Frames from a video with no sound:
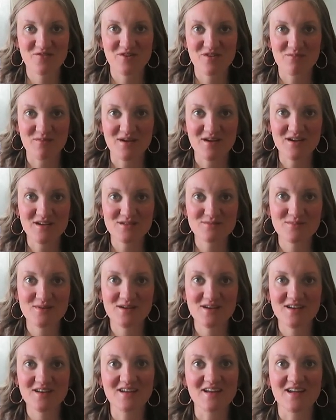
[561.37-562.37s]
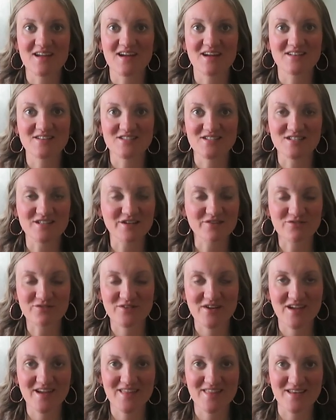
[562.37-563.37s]
with my husband and
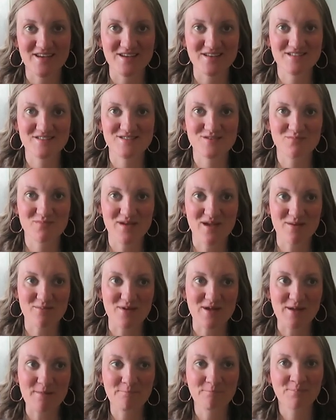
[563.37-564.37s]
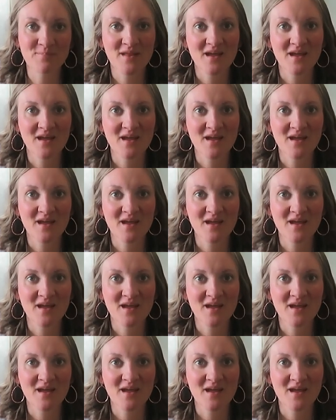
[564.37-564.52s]
delivering this baby.